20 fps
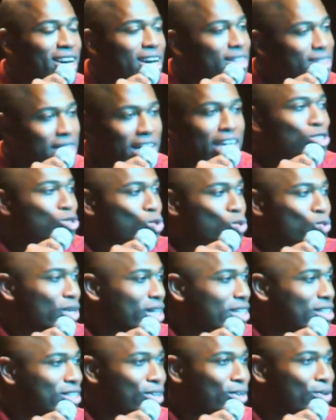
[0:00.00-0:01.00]
That's what
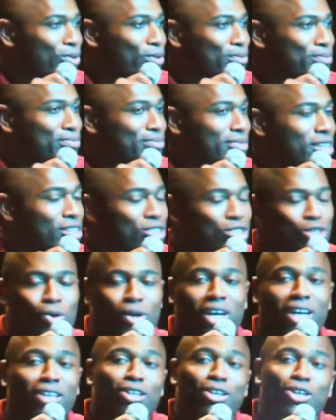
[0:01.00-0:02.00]
we do.
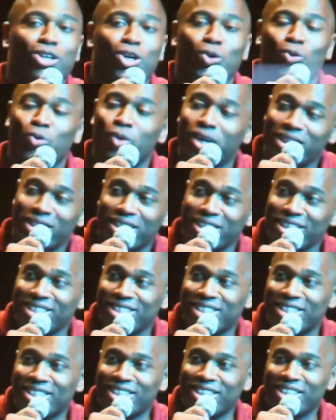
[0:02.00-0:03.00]
So either you're with
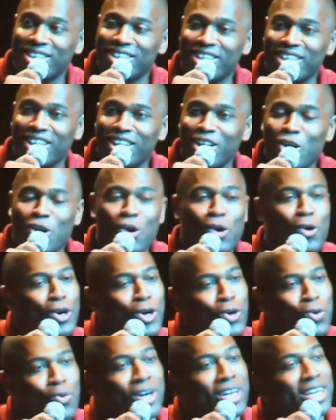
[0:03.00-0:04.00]
us,
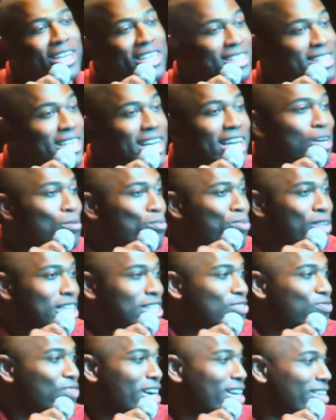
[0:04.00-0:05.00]
or you're one of the second
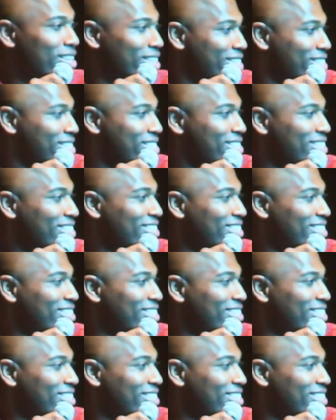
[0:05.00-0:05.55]
place finalists.